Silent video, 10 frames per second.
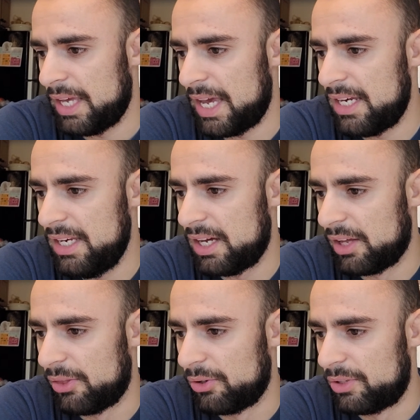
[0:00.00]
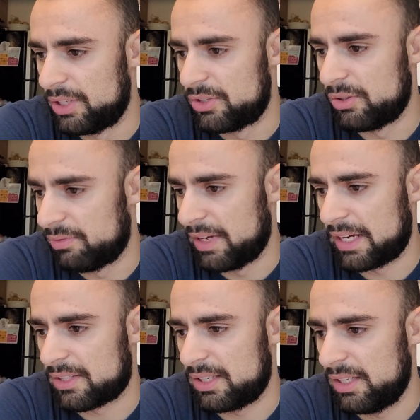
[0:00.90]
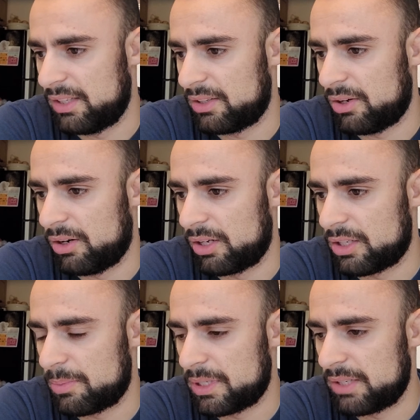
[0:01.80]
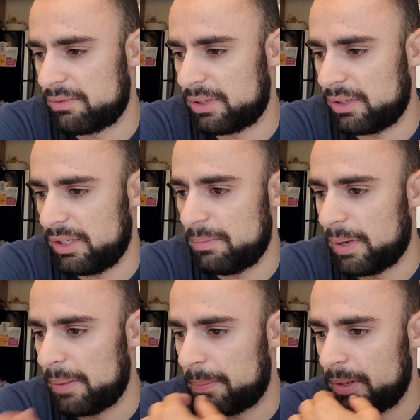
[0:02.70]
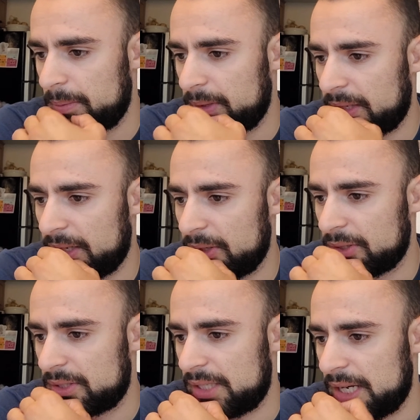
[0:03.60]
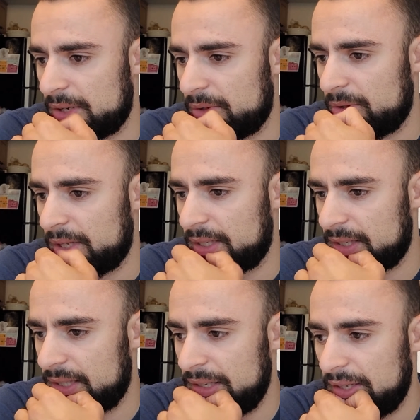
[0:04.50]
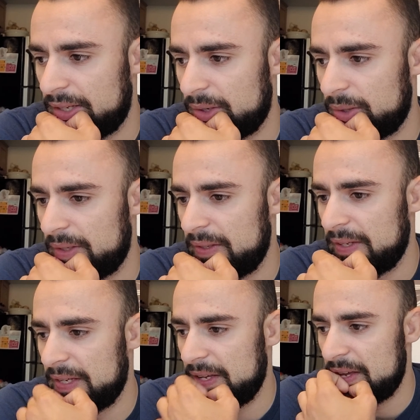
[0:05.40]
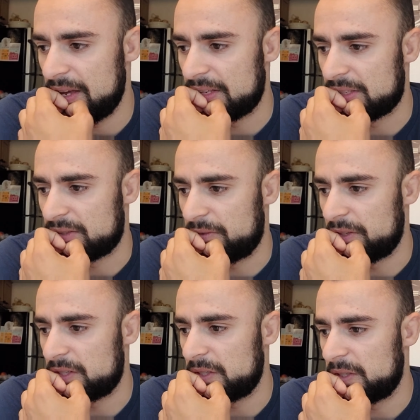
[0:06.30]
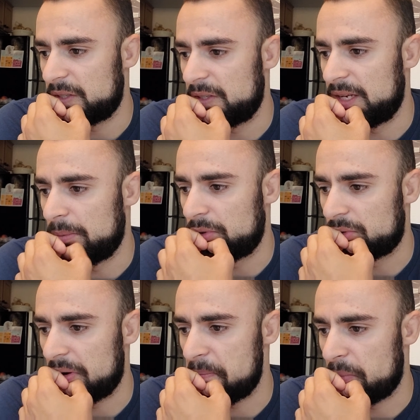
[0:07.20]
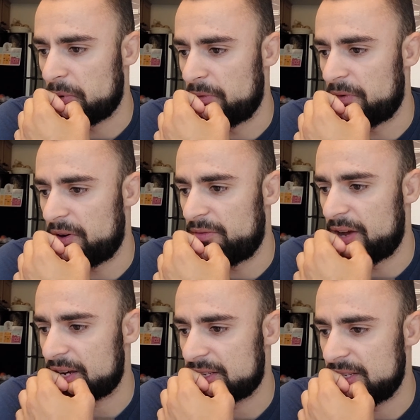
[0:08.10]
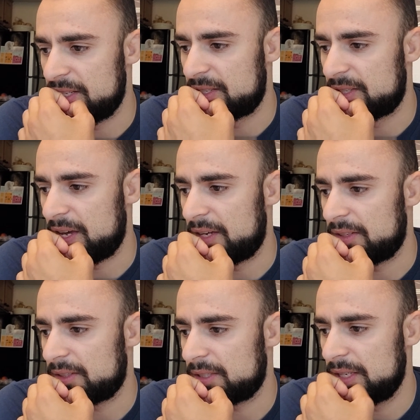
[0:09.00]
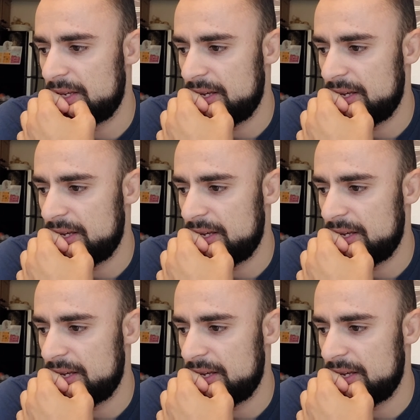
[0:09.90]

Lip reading: any other digital vaccine card, specifically by Public Health, Seattle, and King County, as sufficient to demonstrate proof of vaccine status.